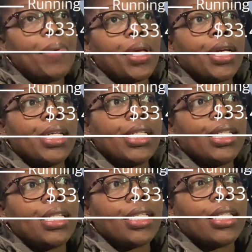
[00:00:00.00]

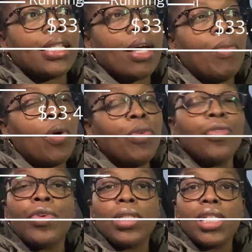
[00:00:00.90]
because I'm hoping
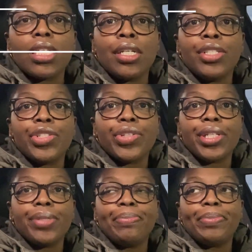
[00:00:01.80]
for at least
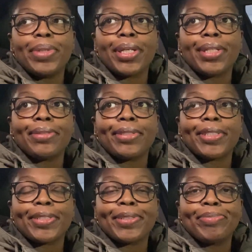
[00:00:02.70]
100, but
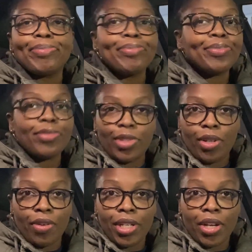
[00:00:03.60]
you
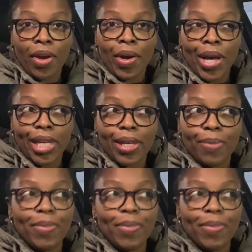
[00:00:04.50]
already know how I am.